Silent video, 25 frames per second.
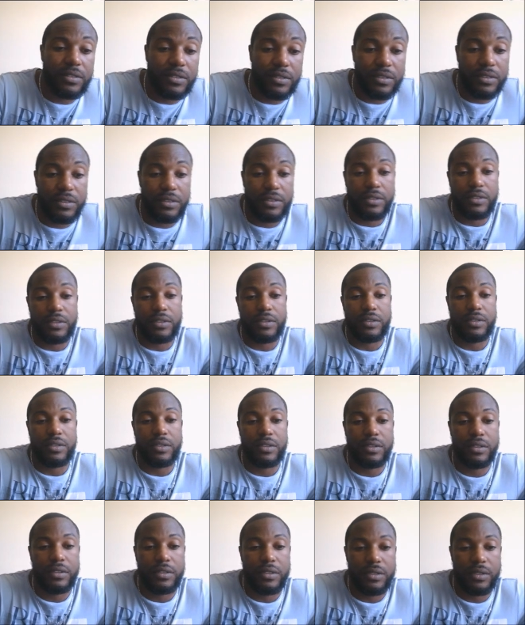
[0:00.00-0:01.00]

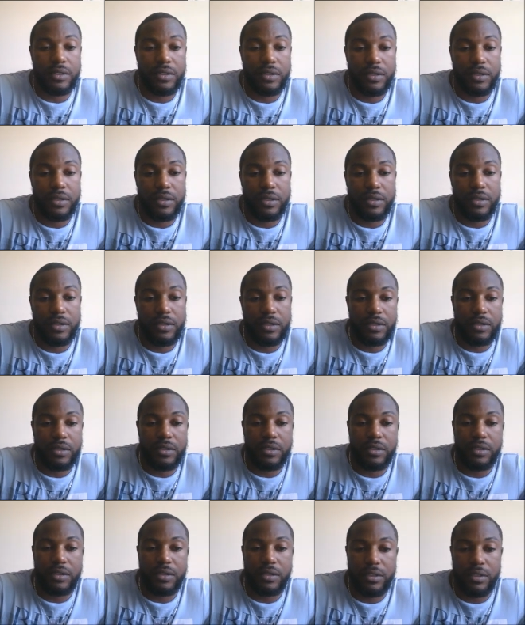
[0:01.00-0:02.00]

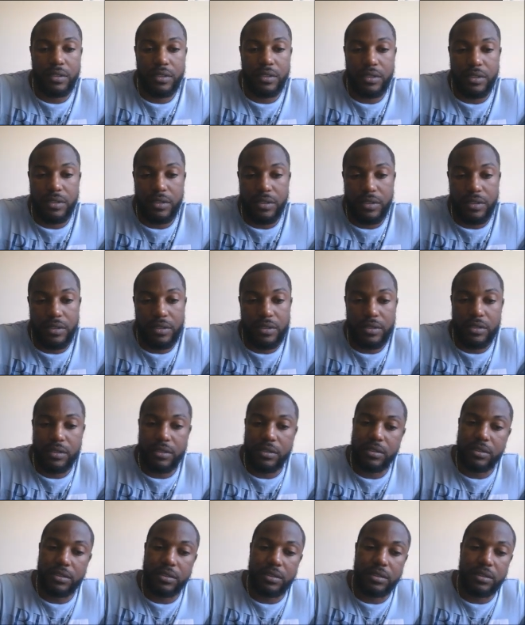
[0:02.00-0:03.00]

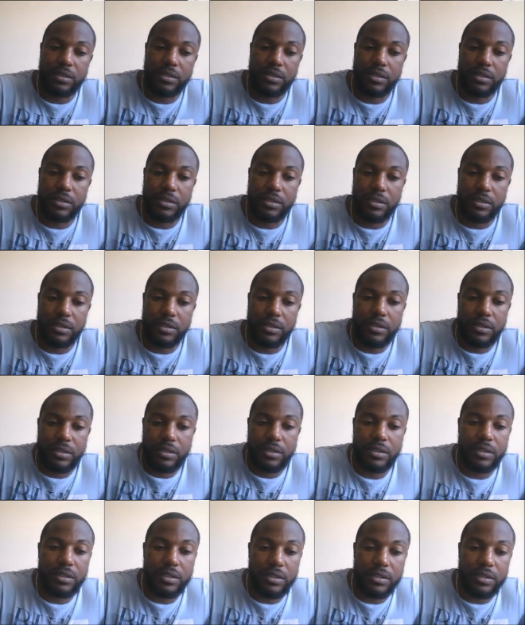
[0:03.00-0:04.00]

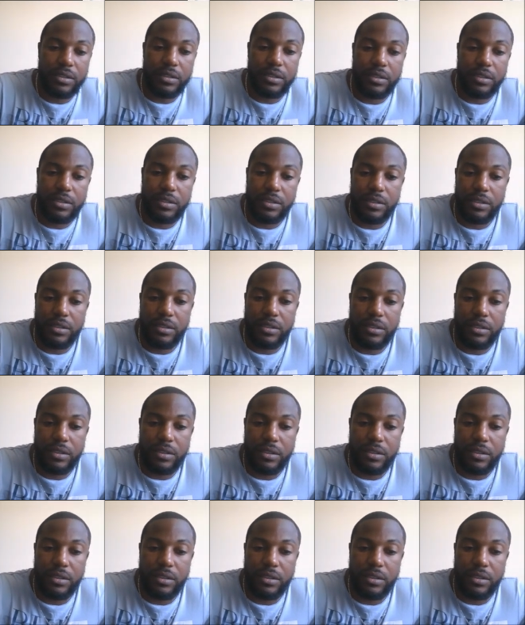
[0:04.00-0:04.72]
(no one is talking)